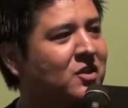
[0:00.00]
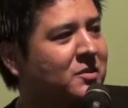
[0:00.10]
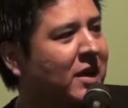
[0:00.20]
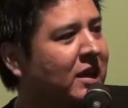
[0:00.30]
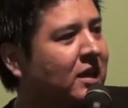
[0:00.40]

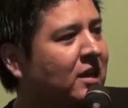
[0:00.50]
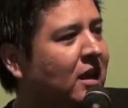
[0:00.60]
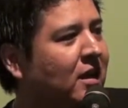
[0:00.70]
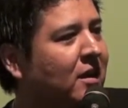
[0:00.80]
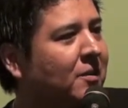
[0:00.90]
there's many
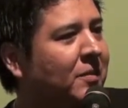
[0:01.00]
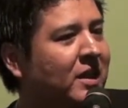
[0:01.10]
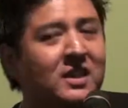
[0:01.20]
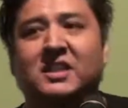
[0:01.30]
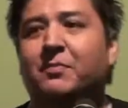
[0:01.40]
um,
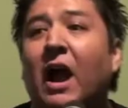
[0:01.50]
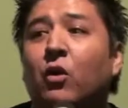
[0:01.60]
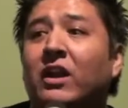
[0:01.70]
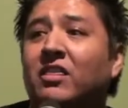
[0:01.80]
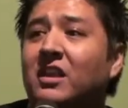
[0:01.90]
inspiring